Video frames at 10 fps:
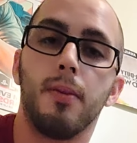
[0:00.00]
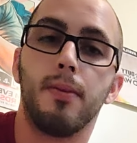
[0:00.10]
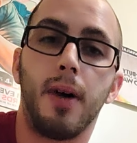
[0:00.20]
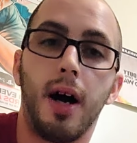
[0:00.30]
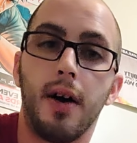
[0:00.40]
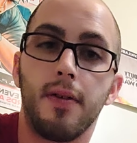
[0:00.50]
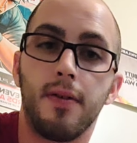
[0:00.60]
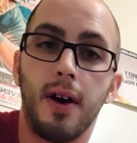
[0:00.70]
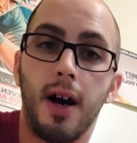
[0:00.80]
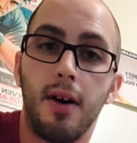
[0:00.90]
buy
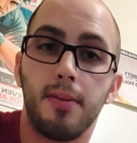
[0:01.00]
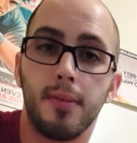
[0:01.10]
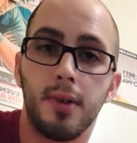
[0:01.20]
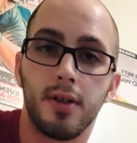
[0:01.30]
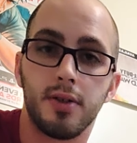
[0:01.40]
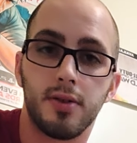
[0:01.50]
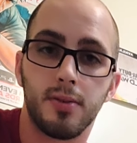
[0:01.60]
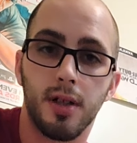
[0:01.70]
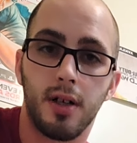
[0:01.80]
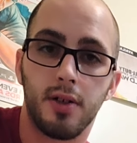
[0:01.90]
5 books from
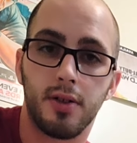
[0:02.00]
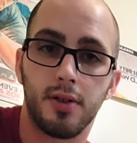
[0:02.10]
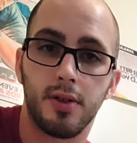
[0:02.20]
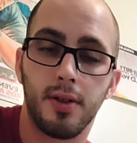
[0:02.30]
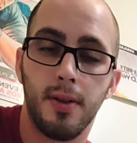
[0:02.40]
Dollar Tree,